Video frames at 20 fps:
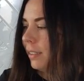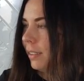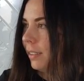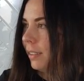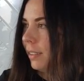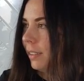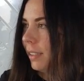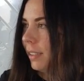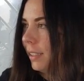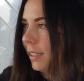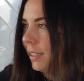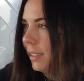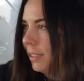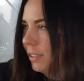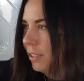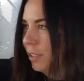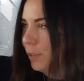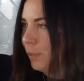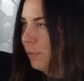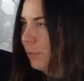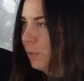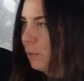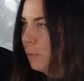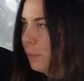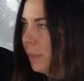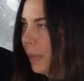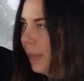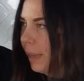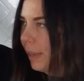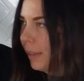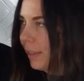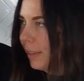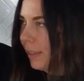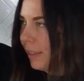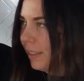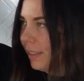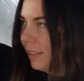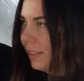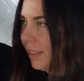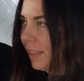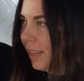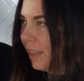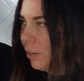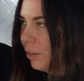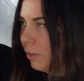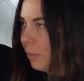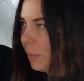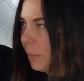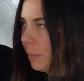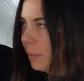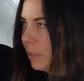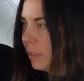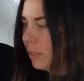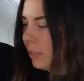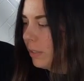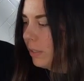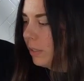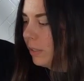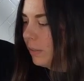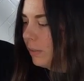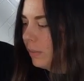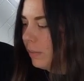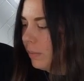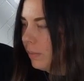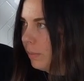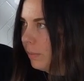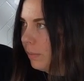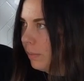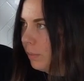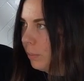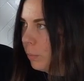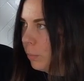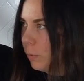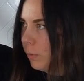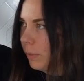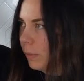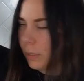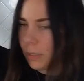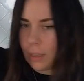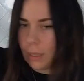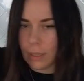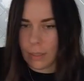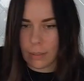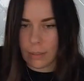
Did this just fall back? I don't remember moving that.